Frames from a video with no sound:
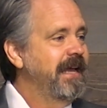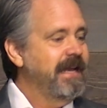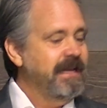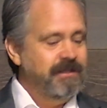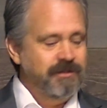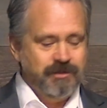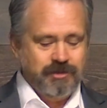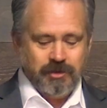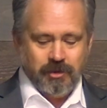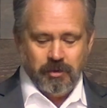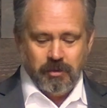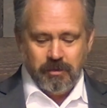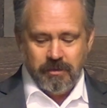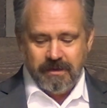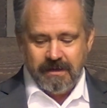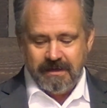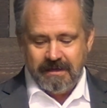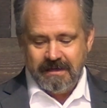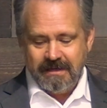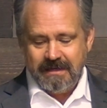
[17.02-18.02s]
And
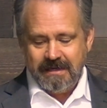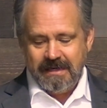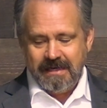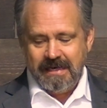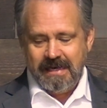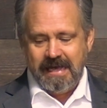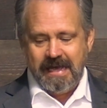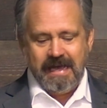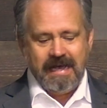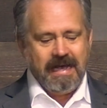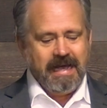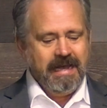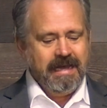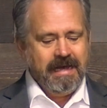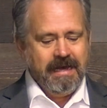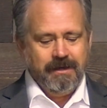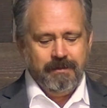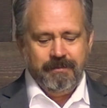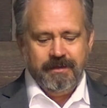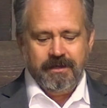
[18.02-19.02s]
so uh, I, I
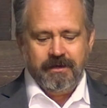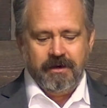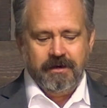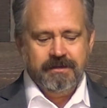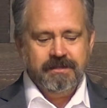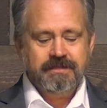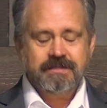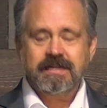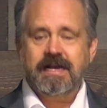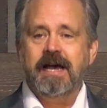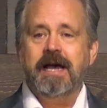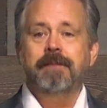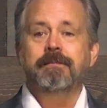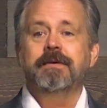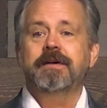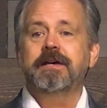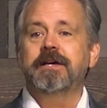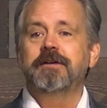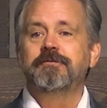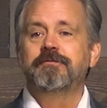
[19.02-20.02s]
got to be honest,
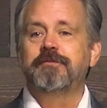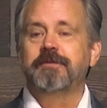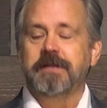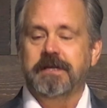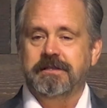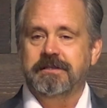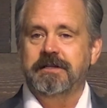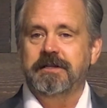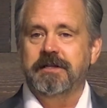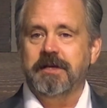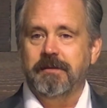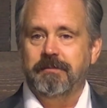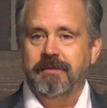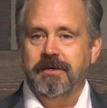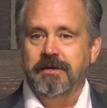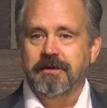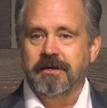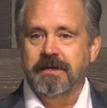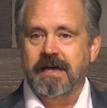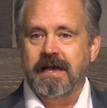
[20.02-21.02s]
I'm conflicted up
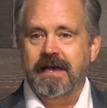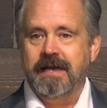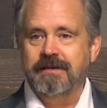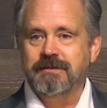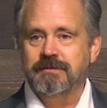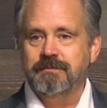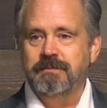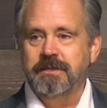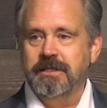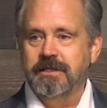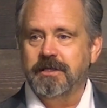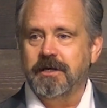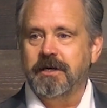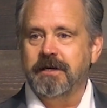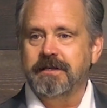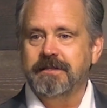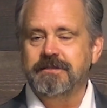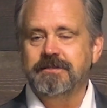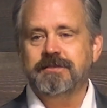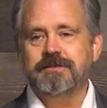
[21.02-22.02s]
here, guys,
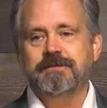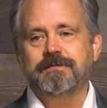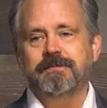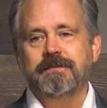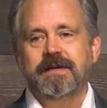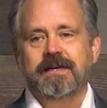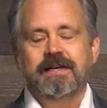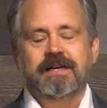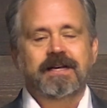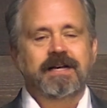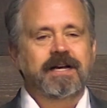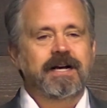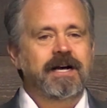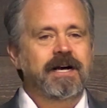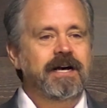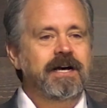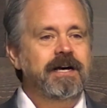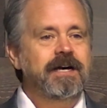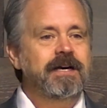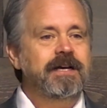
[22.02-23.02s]
because
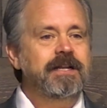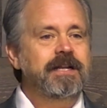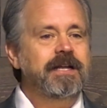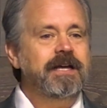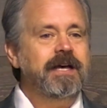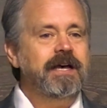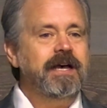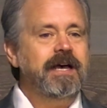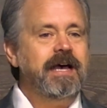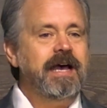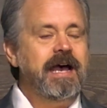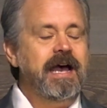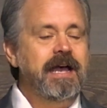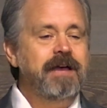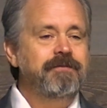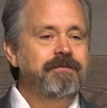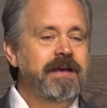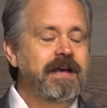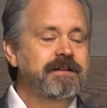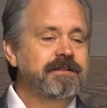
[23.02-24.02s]
uh,
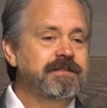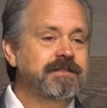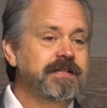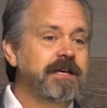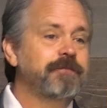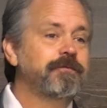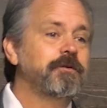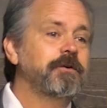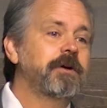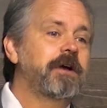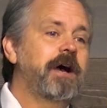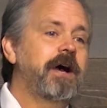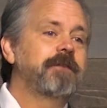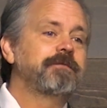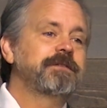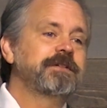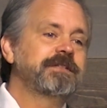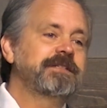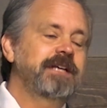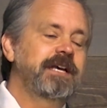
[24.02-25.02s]
I've had several
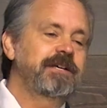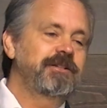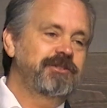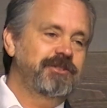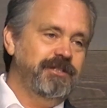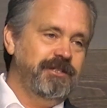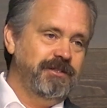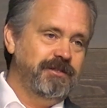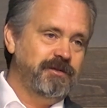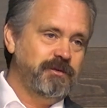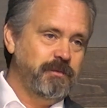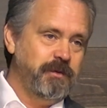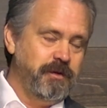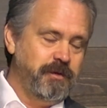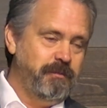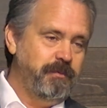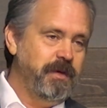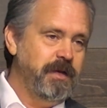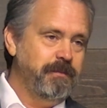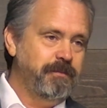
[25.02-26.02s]
conversations
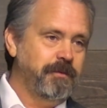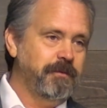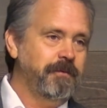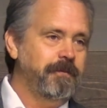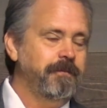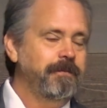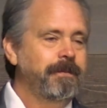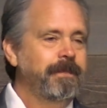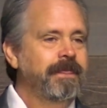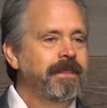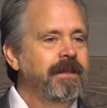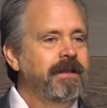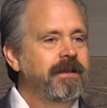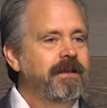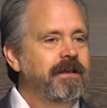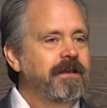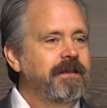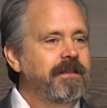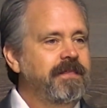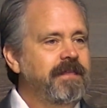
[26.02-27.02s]
with people
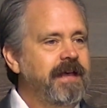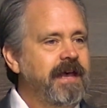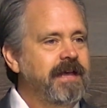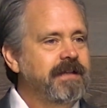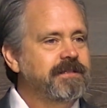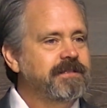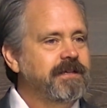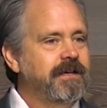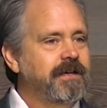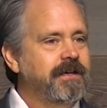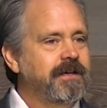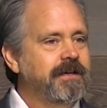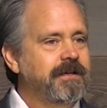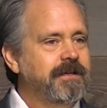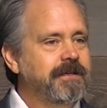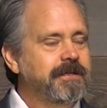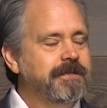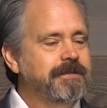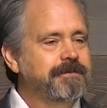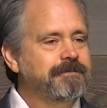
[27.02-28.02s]
that
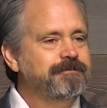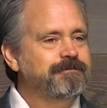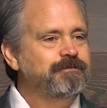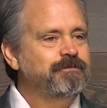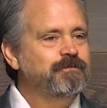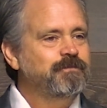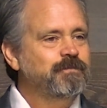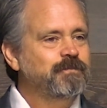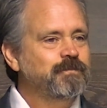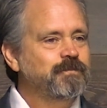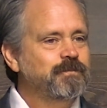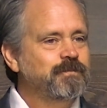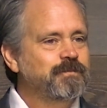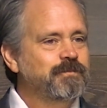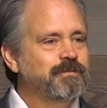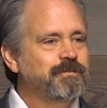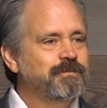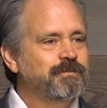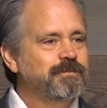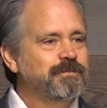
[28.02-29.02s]
uh,
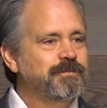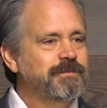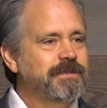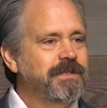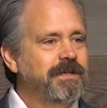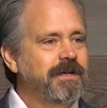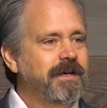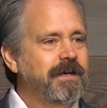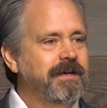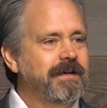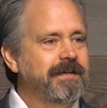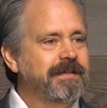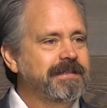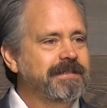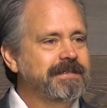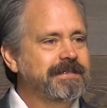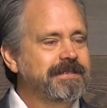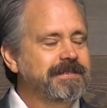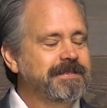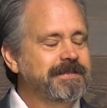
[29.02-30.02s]

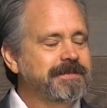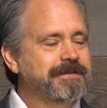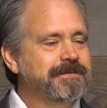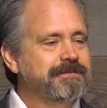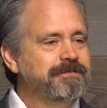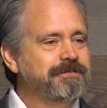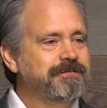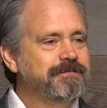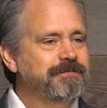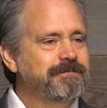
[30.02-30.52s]
uh,